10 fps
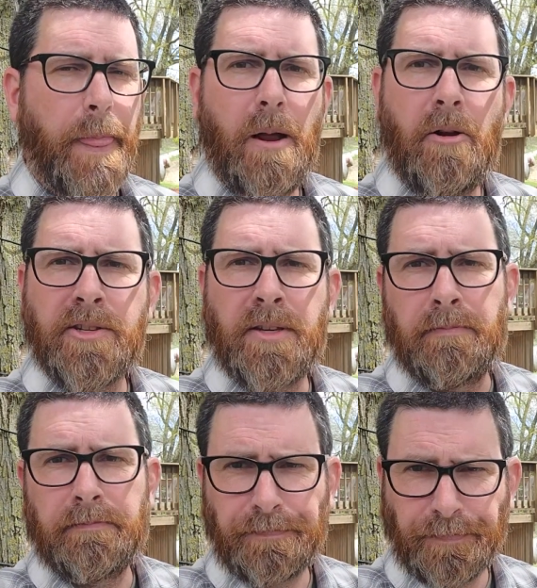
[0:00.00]

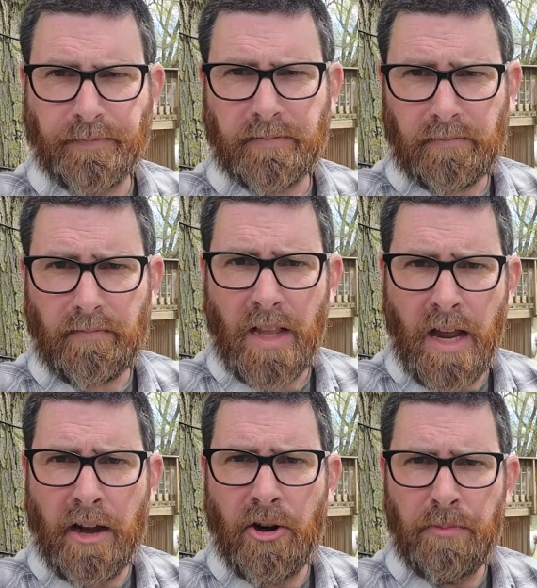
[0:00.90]
Awesome.
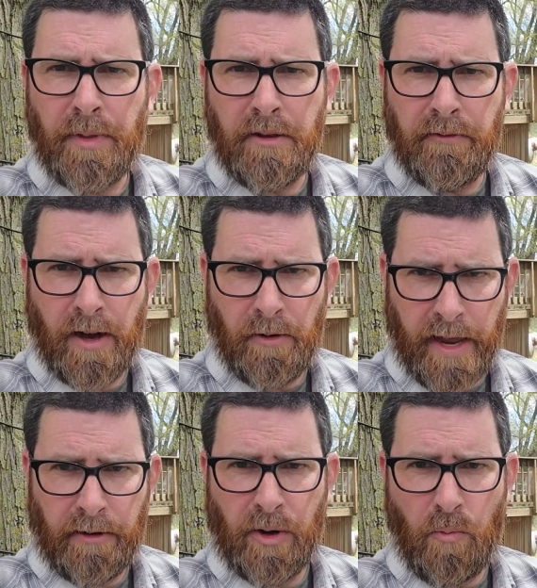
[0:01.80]
I hope that you found
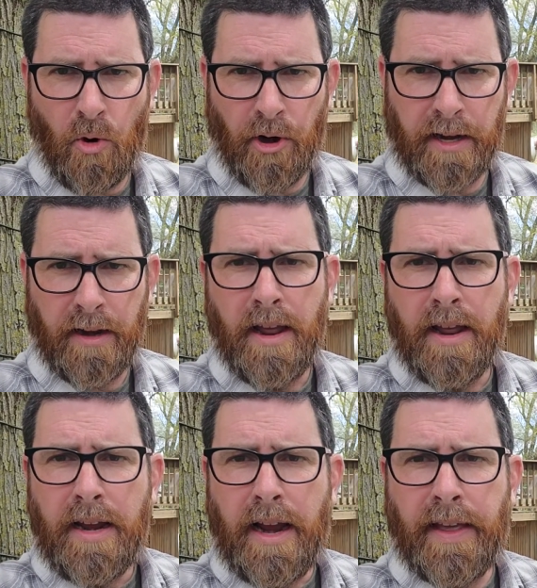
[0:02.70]
that rewarding,
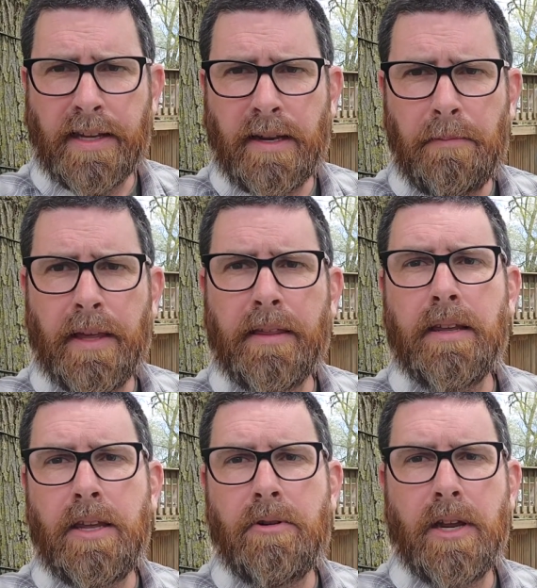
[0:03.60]
and that's something
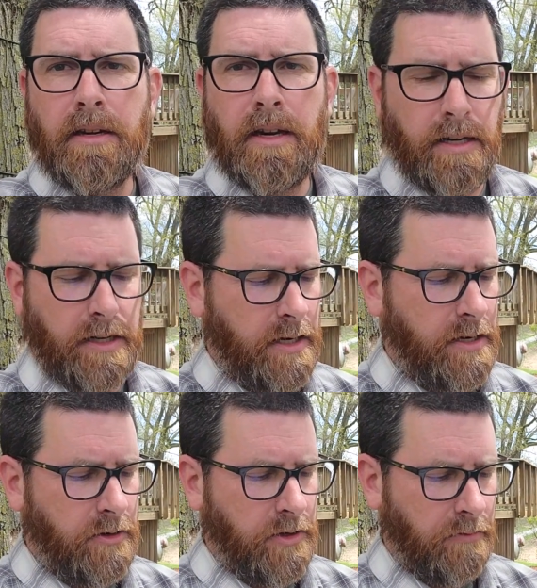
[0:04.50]
that you can
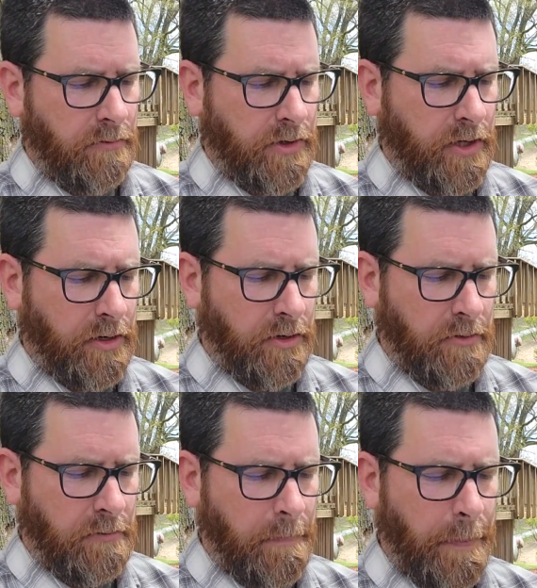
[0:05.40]
continue to do.